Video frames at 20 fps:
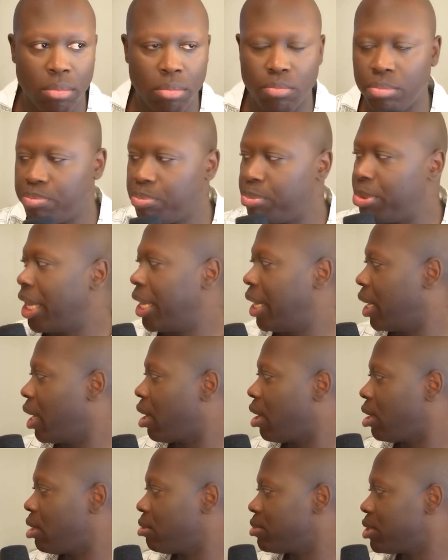beginning
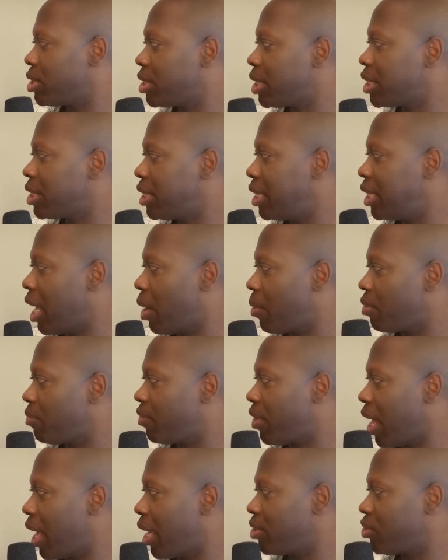our 16-hour
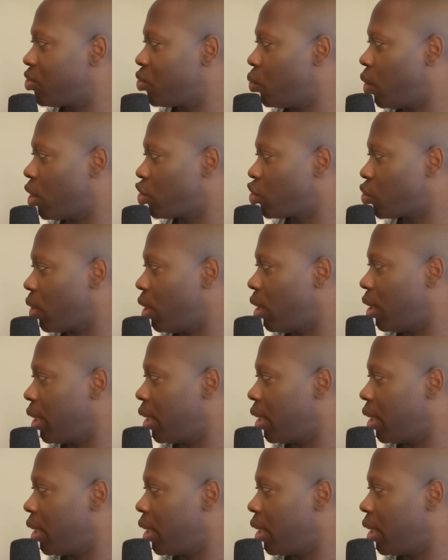flight to Australia.